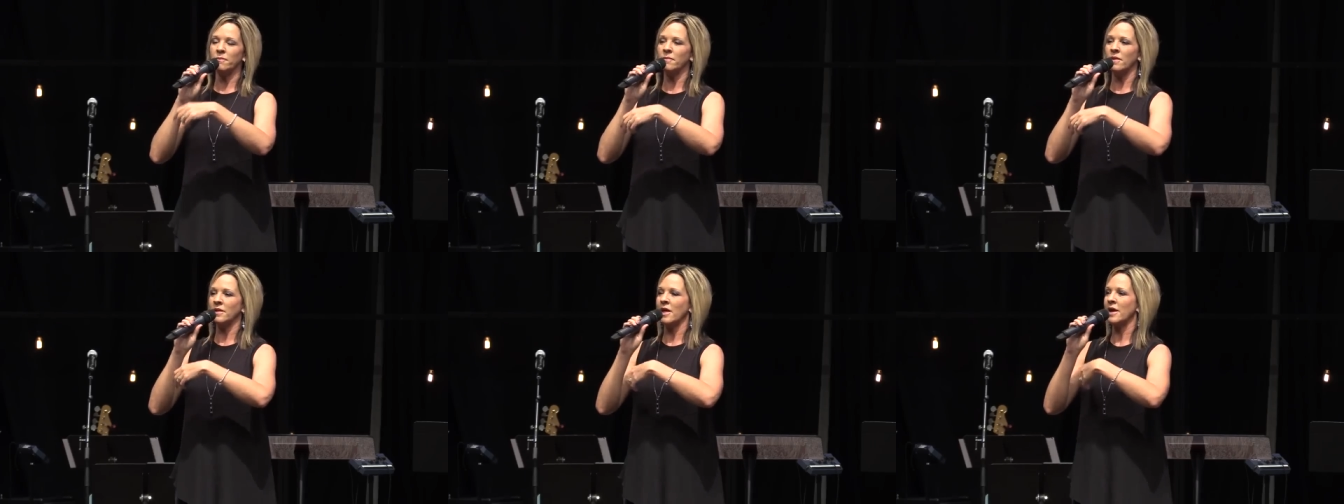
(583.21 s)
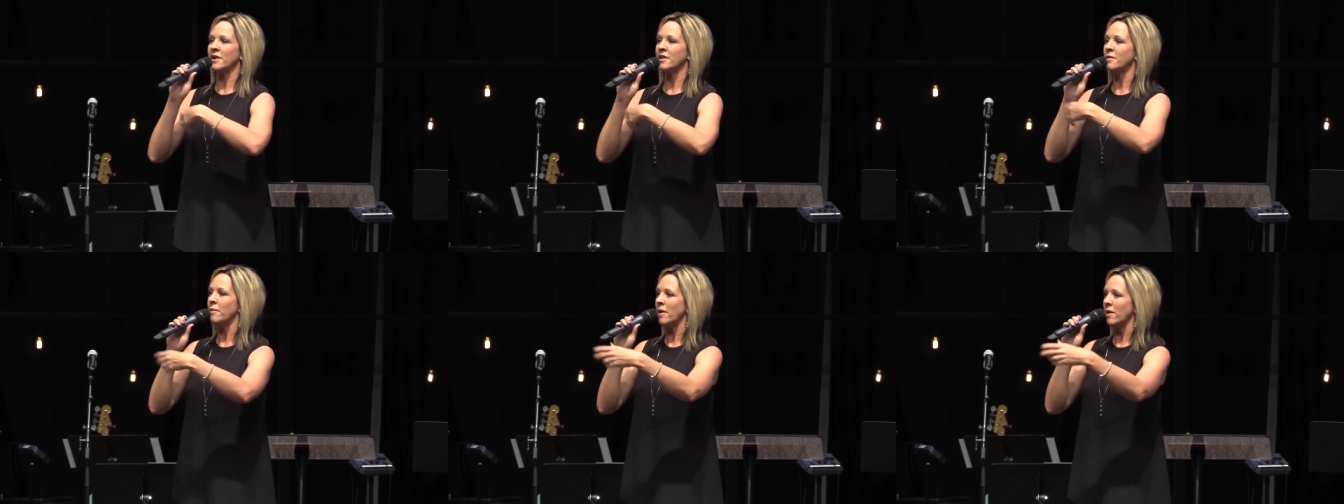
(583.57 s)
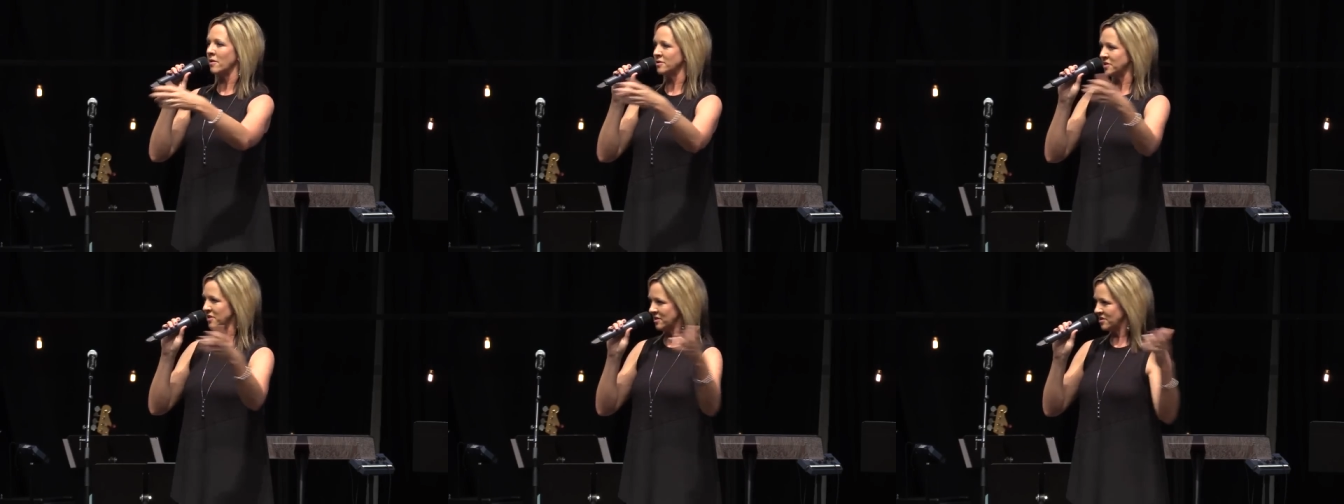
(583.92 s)
a lot of the
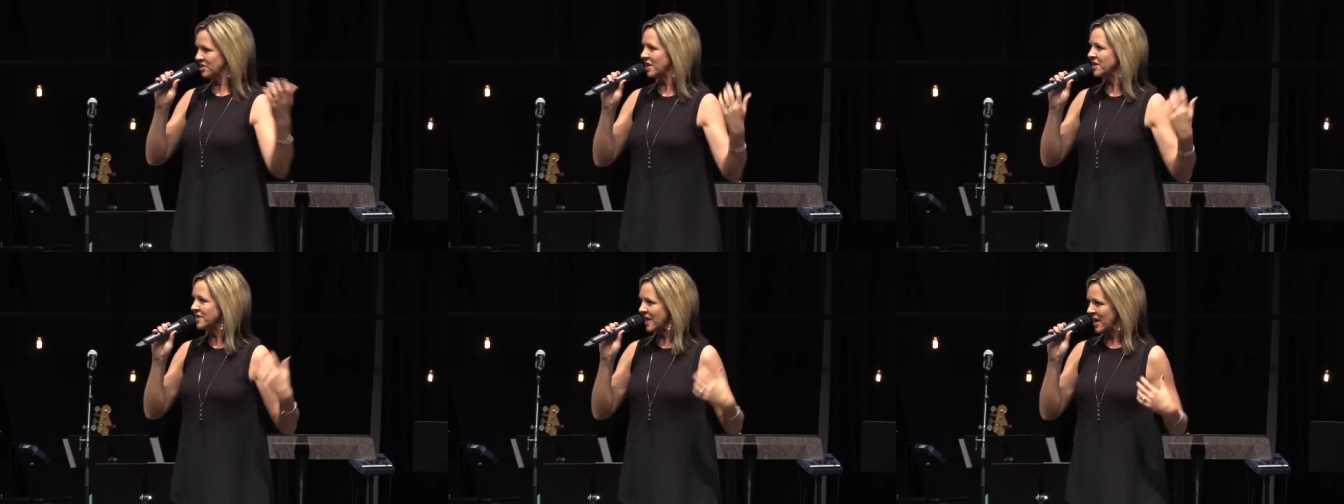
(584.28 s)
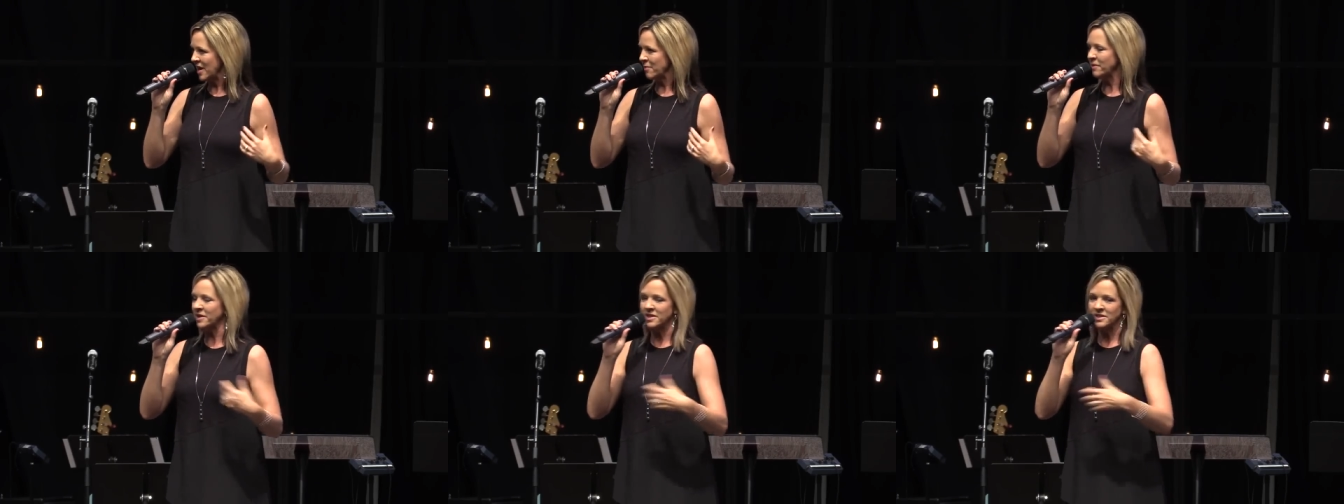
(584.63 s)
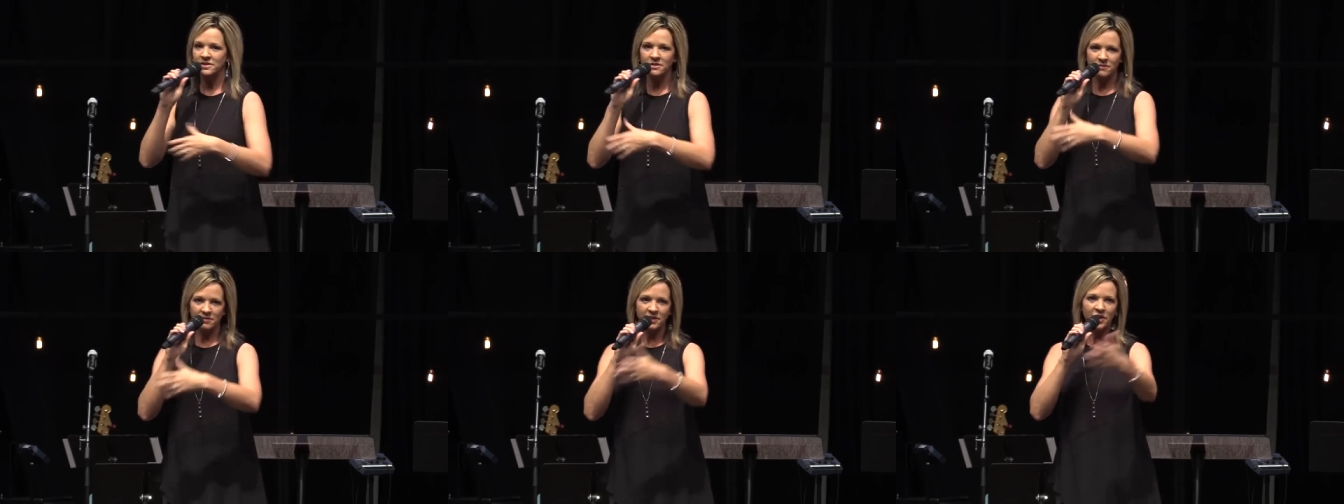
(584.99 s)
bars shut down
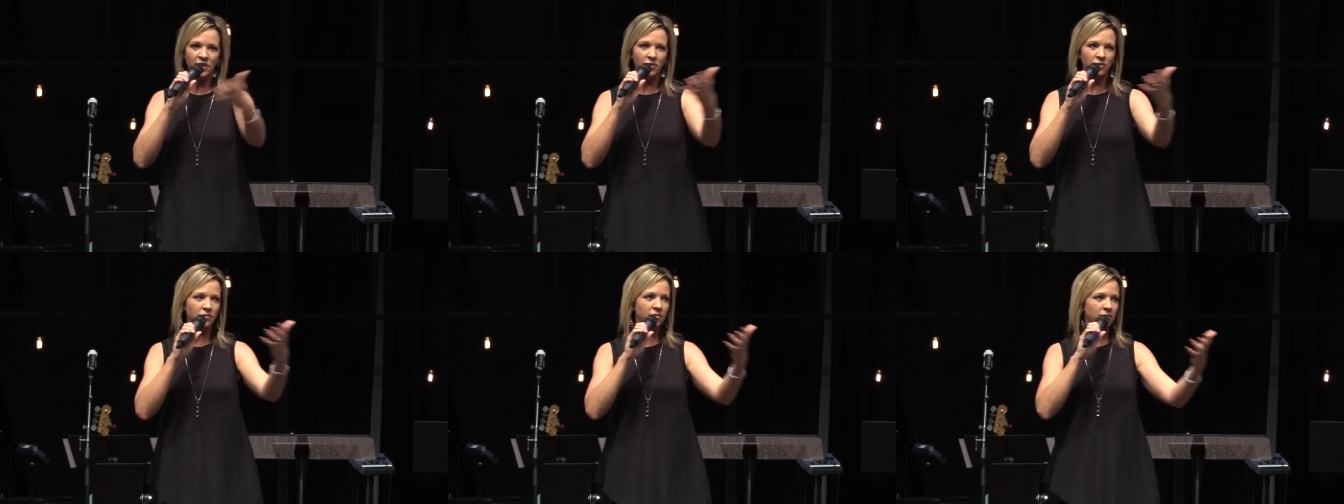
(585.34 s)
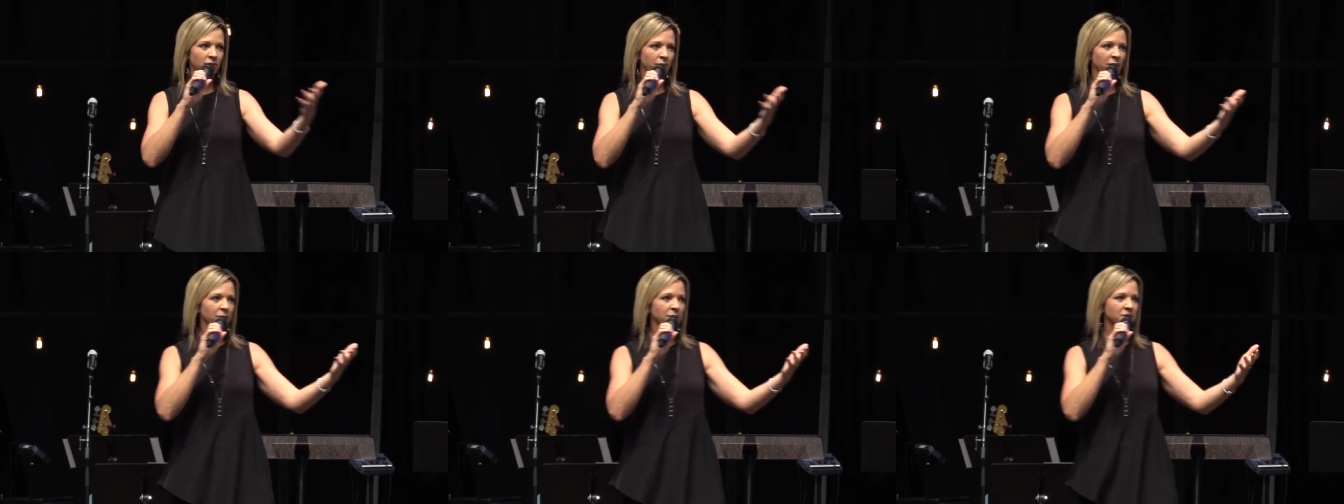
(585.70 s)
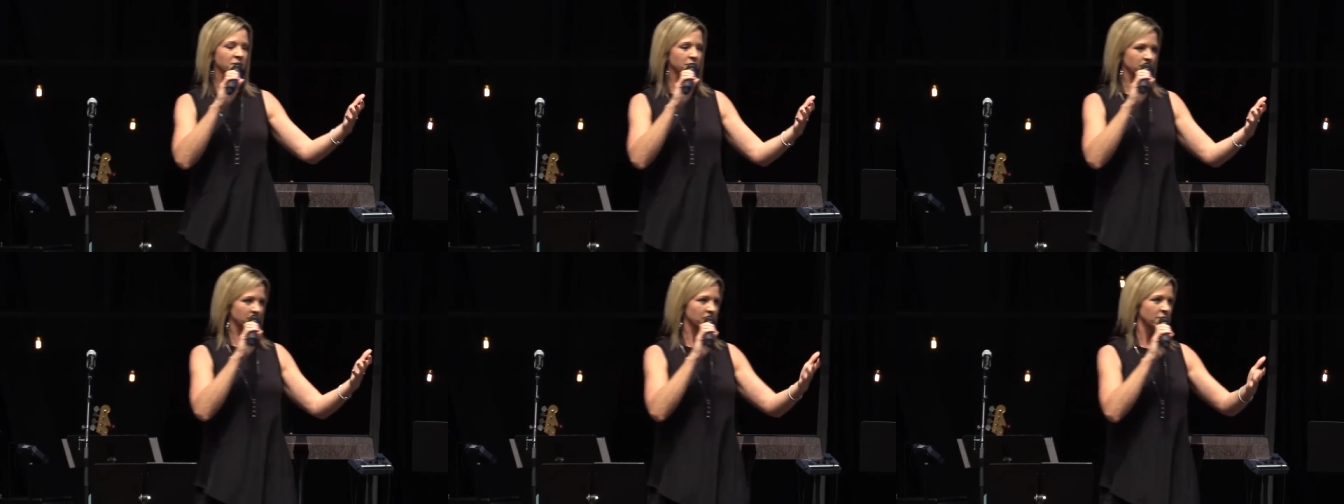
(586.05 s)
because, you know, the
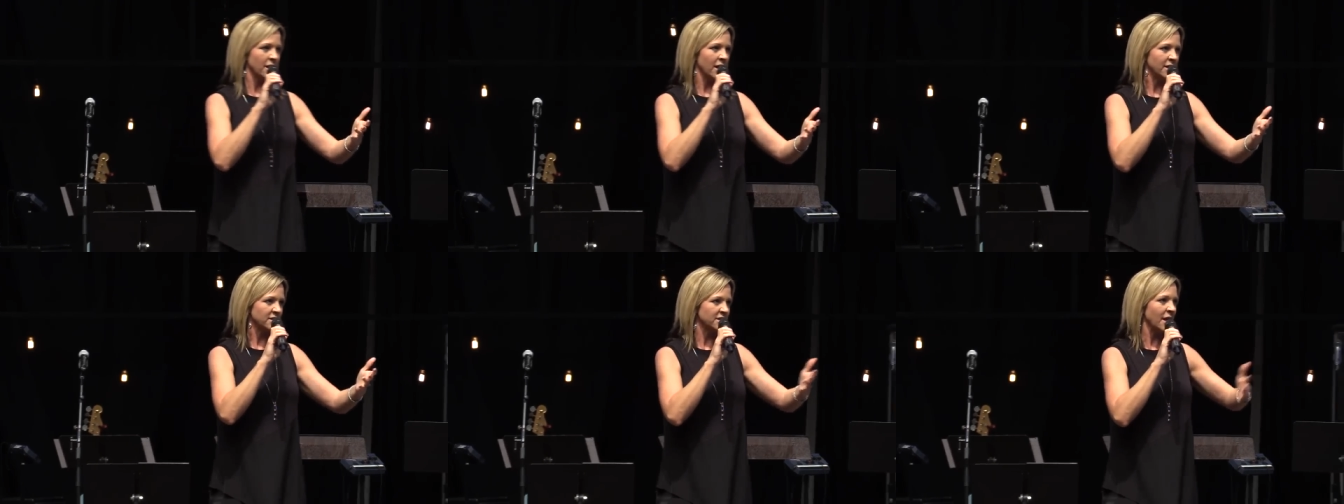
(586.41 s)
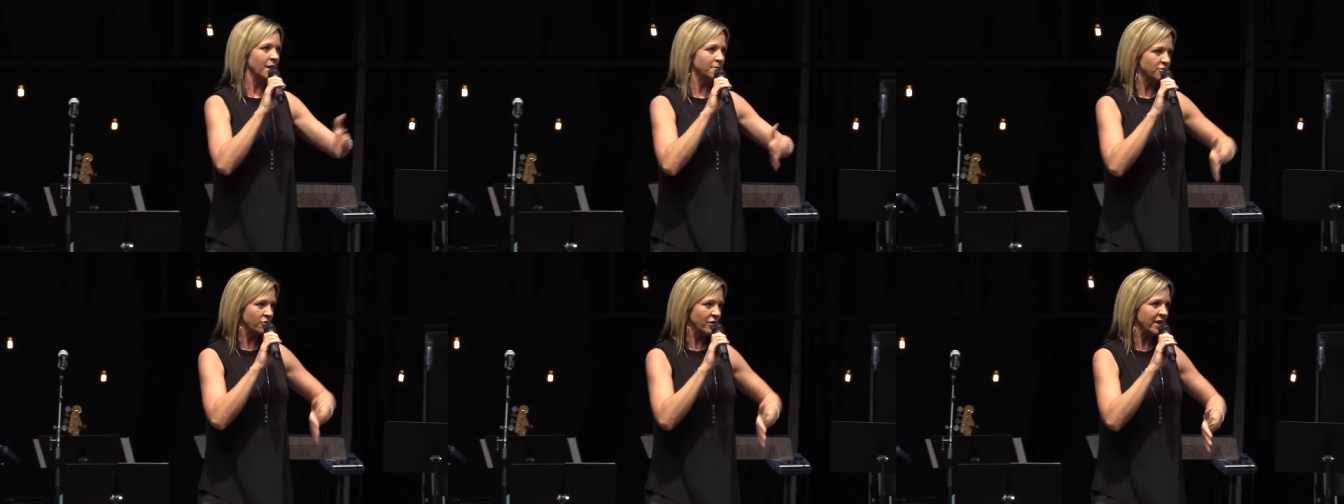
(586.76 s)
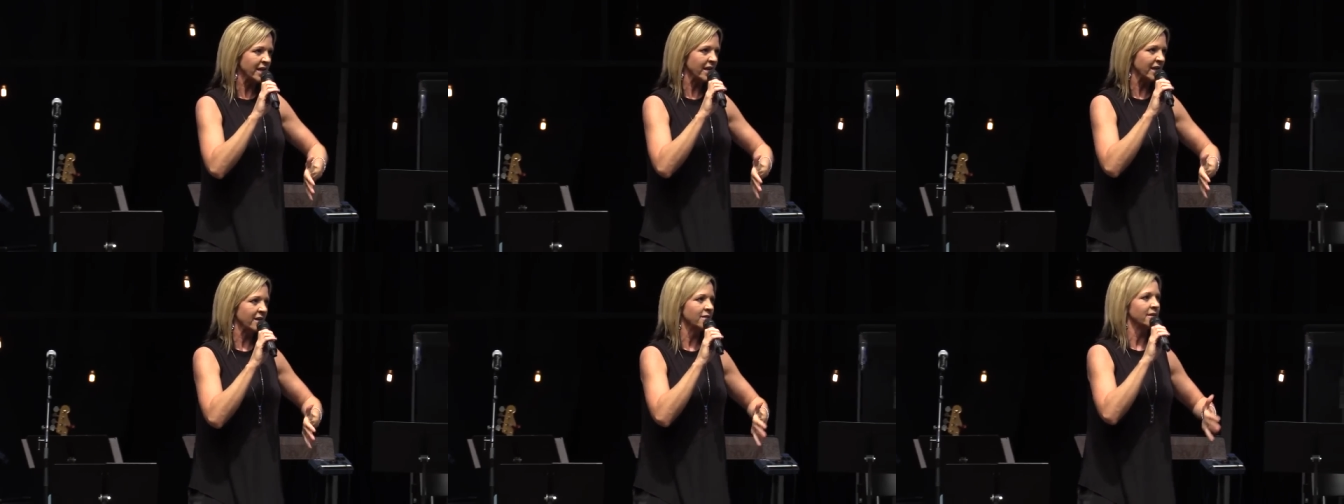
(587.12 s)
people uh, stopped
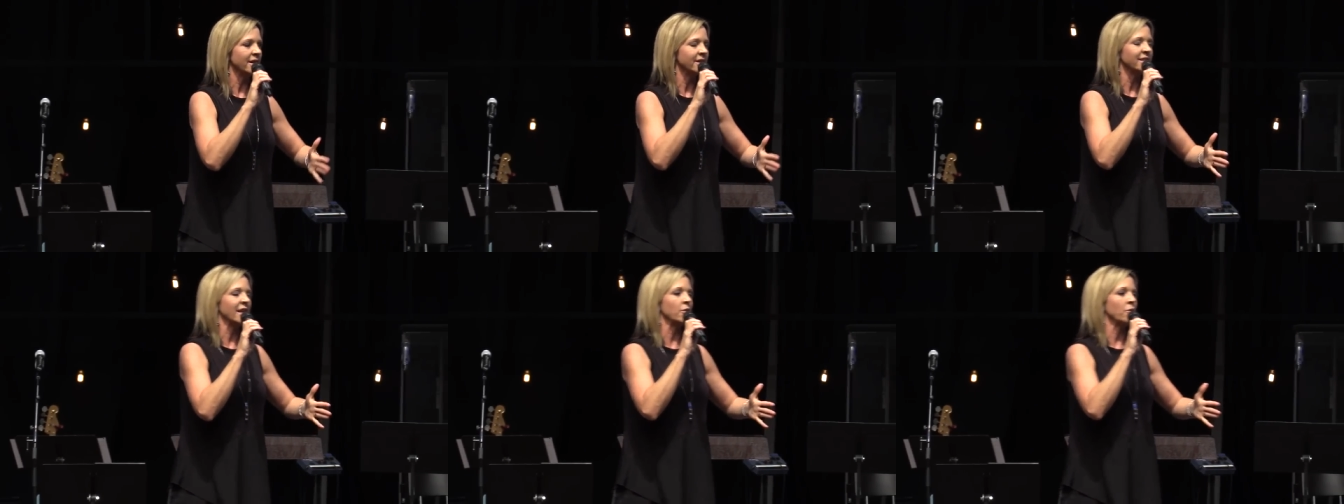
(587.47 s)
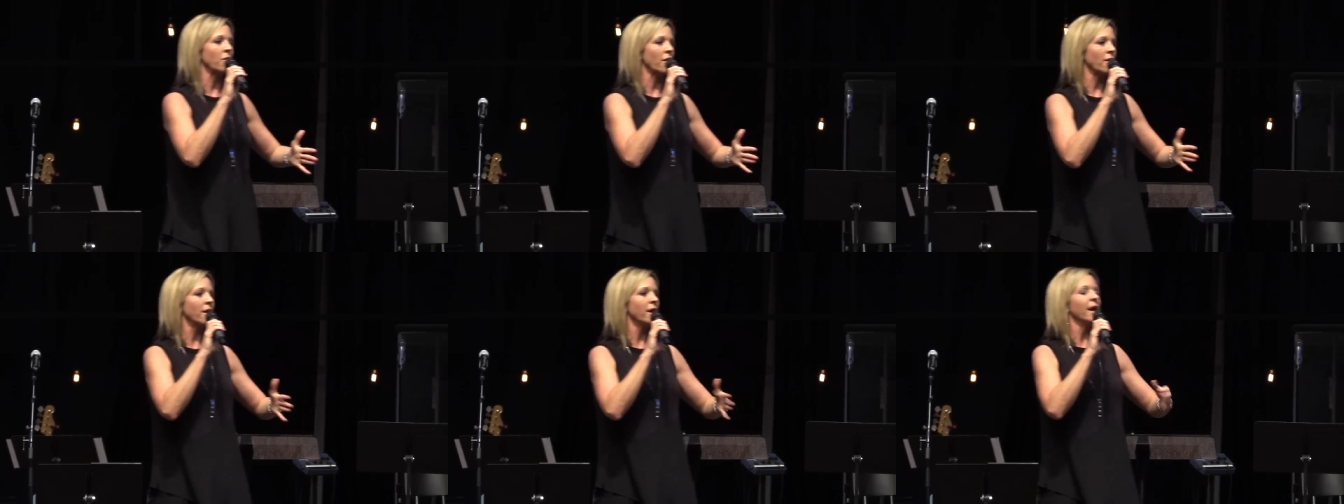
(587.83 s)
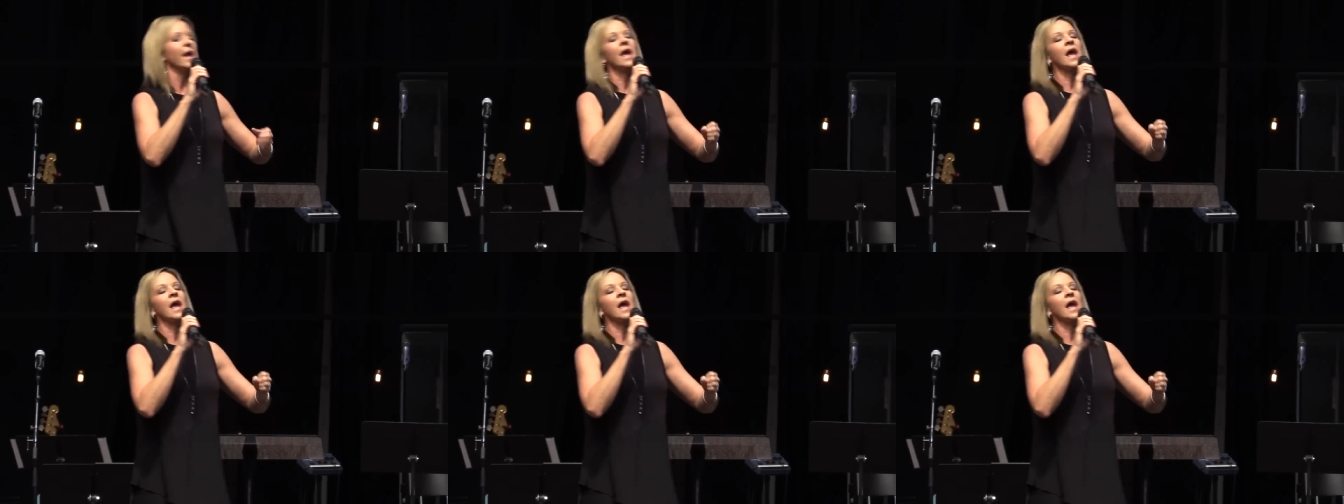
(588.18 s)
drinking like they were.